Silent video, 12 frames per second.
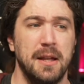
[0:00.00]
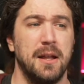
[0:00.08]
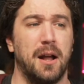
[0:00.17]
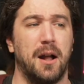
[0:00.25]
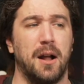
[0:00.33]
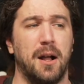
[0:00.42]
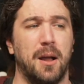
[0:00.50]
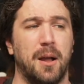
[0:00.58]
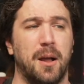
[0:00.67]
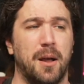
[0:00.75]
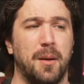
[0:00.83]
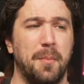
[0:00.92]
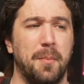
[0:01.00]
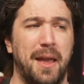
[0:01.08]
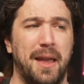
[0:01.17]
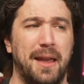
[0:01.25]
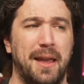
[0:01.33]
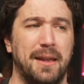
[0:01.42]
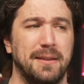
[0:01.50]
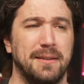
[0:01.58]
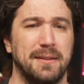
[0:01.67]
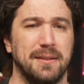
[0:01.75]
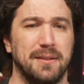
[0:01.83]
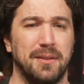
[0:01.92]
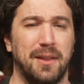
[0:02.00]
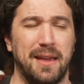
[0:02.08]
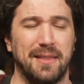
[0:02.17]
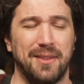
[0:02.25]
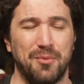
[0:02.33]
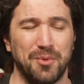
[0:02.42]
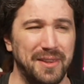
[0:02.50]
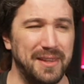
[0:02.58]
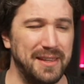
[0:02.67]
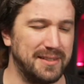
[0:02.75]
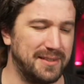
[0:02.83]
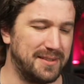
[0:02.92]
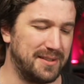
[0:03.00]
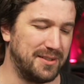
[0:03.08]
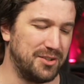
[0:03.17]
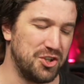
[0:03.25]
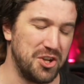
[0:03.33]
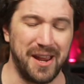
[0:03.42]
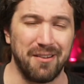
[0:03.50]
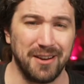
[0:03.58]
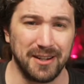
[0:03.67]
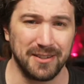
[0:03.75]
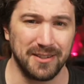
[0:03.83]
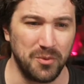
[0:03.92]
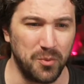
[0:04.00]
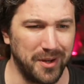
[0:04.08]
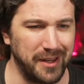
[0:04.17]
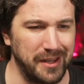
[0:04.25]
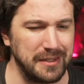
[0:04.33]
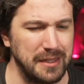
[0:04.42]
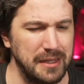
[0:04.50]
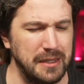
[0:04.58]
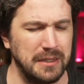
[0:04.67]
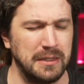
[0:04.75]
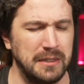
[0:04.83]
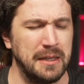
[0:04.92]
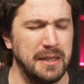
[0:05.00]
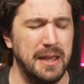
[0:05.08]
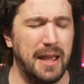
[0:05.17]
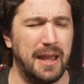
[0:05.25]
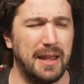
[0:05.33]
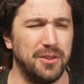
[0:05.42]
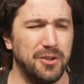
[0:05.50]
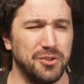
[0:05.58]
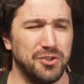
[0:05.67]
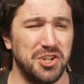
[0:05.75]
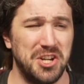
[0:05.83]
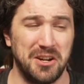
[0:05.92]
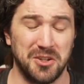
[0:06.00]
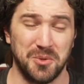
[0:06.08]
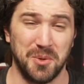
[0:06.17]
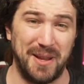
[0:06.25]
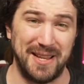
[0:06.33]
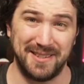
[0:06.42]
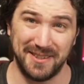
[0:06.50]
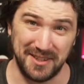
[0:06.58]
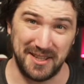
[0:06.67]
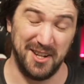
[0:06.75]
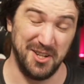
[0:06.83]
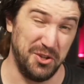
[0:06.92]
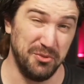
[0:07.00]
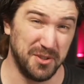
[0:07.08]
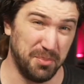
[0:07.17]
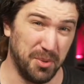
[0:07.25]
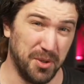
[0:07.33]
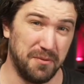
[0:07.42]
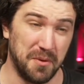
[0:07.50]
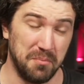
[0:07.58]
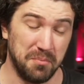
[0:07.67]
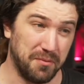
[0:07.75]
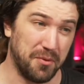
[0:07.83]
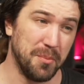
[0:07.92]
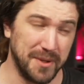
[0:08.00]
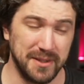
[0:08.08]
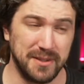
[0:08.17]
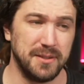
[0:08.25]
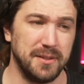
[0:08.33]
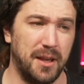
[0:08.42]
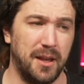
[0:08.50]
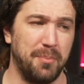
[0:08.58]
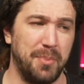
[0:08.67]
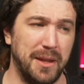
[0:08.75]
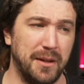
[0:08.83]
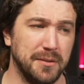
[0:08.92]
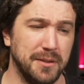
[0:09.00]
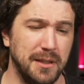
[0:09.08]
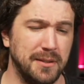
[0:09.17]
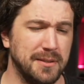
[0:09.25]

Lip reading: And like they released generics in 118, and those generics were basically unusable from performance penalties,